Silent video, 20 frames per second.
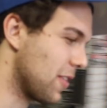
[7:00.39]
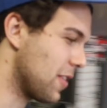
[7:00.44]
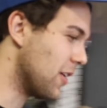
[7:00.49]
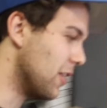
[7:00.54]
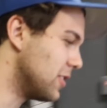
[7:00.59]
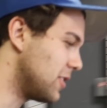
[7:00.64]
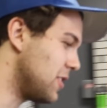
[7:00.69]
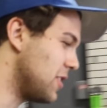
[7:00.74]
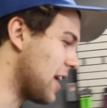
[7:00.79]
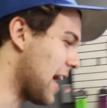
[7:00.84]

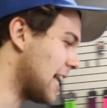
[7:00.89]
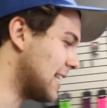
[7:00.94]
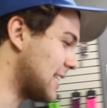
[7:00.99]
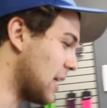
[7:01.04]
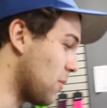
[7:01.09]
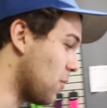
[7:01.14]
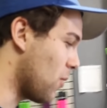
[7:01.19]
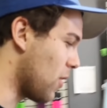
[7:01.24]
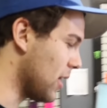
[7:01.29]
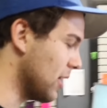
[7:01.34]
those of you guys
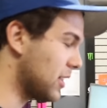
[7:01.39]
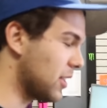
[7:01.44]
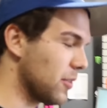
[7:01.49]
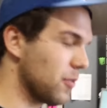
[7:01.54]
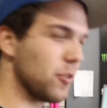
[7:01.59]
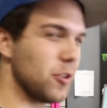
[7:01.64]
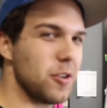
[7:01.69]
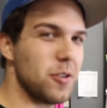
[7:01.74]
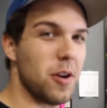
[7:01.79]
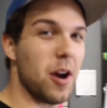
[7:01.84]
that want the
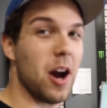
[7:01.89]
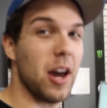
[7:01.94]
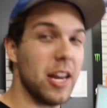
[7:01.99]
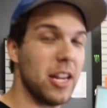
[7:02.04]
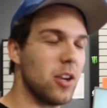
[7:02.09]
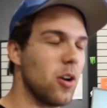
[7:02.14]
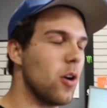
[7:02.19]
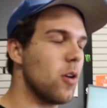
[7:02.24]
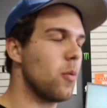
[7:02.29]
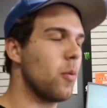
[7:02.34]
Root
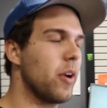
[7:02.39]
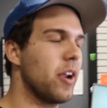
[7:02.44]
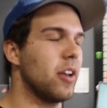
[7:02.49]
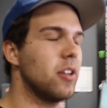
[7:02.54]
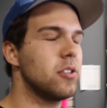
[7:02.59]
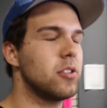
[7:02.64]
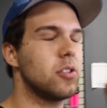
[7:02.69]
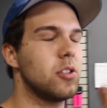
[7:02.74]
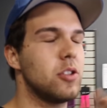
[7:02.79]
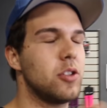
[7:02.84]
honeycomb
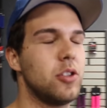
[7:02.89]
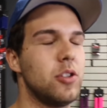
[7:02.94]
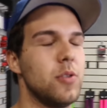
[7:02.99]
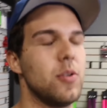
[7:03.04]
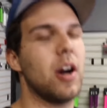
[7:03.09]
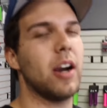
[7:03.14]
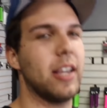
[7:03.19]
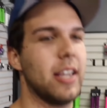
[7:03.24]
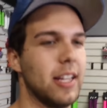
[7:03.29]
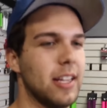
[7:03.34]
wheels, do
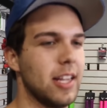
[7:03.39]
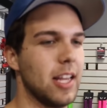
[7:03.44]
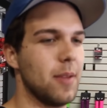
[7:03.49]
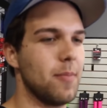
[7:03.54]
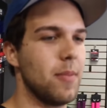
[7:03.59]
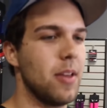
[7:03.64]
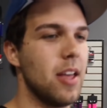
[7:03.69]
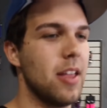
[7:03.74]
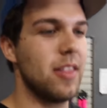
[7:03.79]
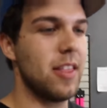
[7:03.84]
not get
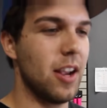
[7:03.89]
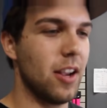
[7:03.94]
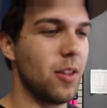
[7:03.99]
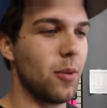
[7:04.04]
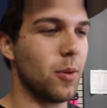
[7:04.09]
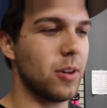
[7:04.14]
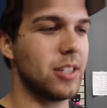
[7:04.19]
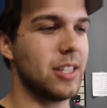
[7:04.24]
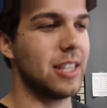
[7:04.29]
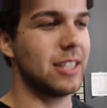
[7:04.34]
them. They're the
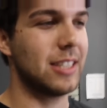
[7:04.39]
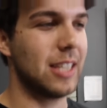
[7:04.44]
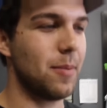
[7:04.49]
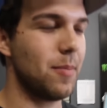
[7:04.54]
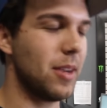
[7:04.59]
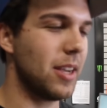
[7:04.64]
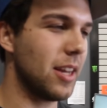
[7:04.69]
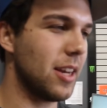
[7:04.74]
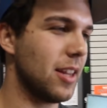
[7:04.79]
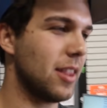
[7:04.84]
worst things. Let
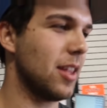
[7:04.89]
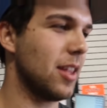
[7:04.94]
me get a